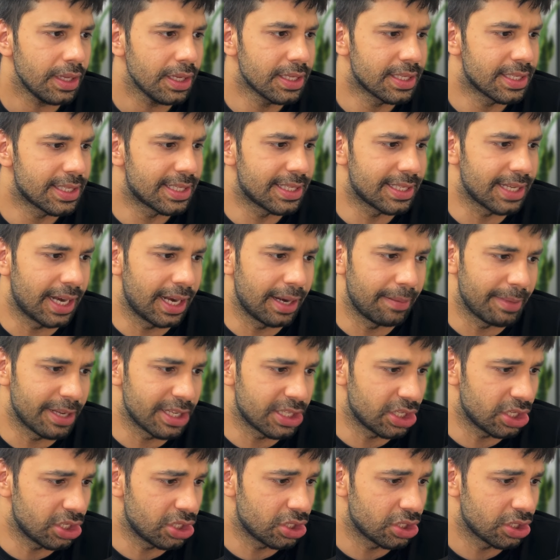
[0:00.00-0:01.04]
send
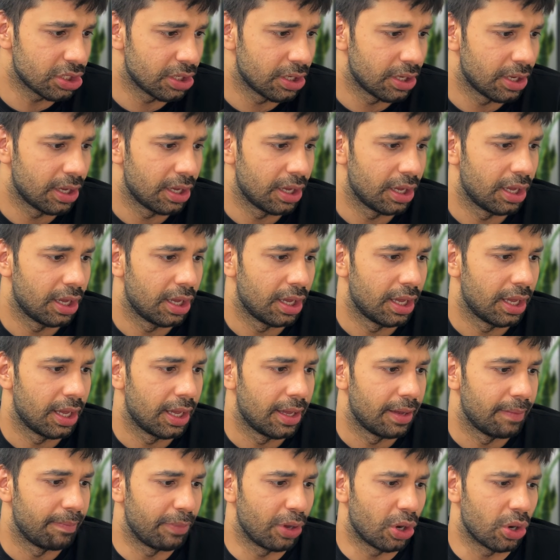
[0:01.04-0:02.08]
message,
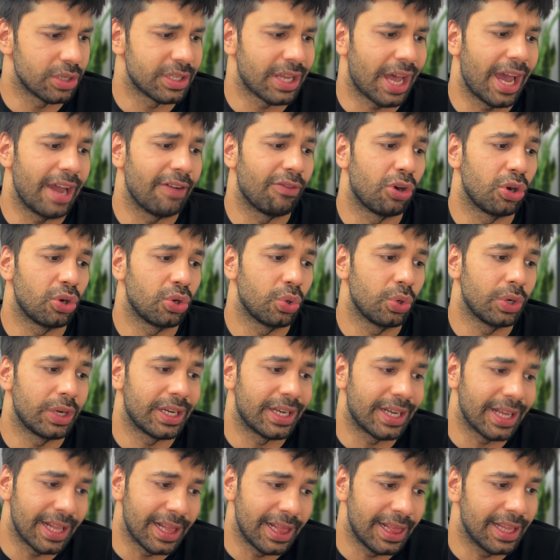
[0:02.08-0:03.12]
because I want to
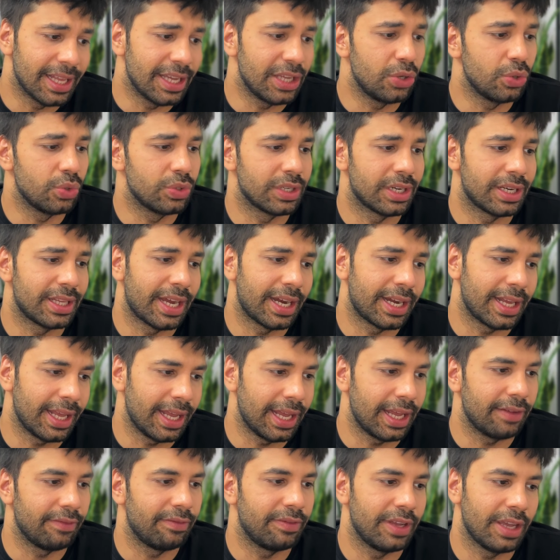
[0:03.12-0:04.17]
tell the user that,
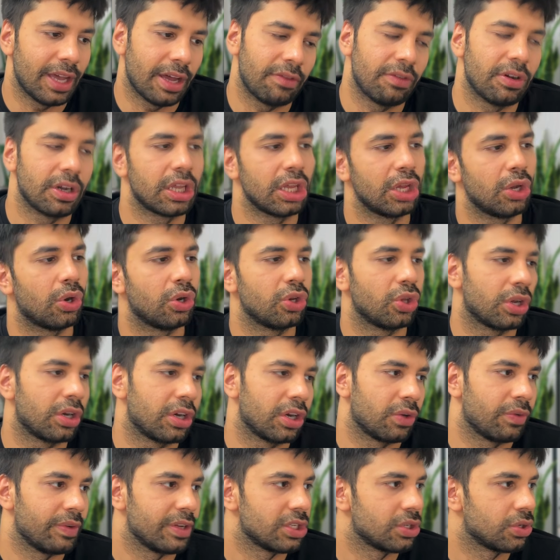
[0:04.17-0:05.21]
hey, we are working on your
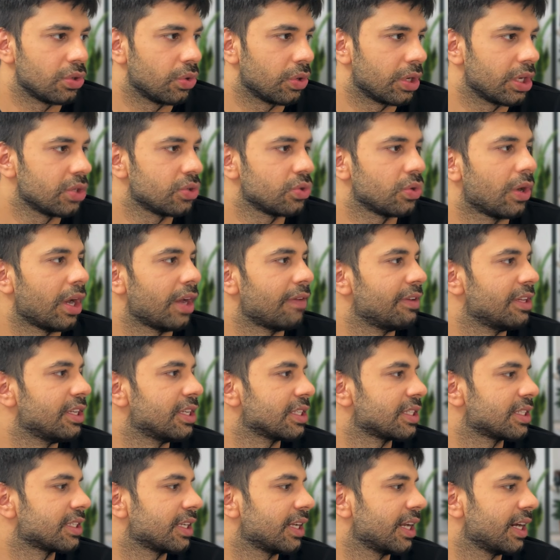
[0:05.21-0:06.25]
request. Okay, so I will
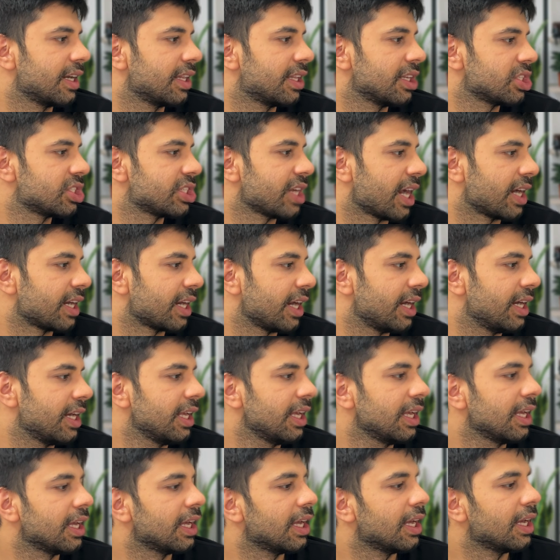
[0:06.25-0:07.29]
just get the chat
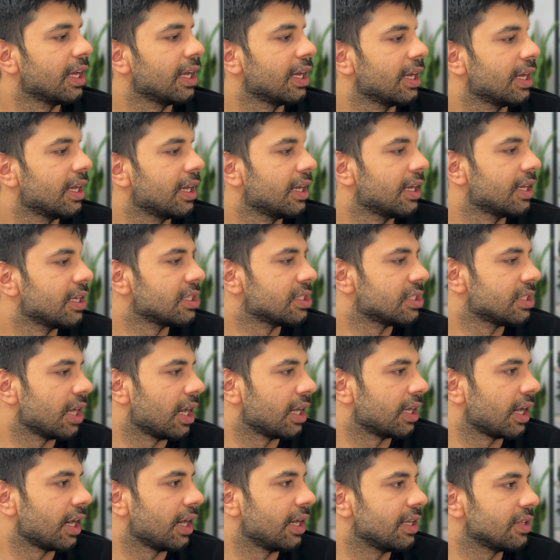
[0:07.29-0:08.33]
ID.
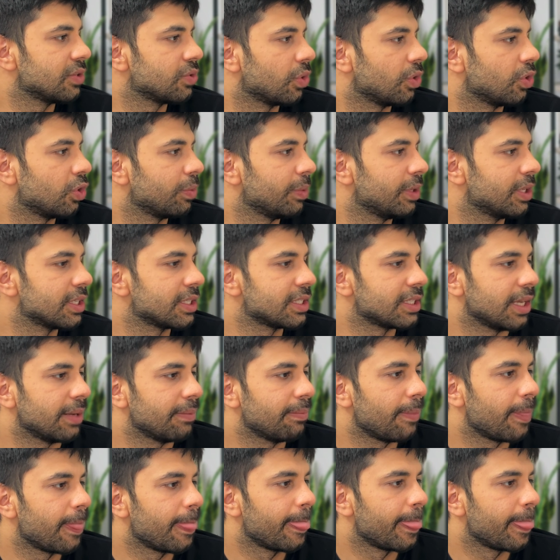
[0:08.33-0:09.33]
Chat ID is going to be the same.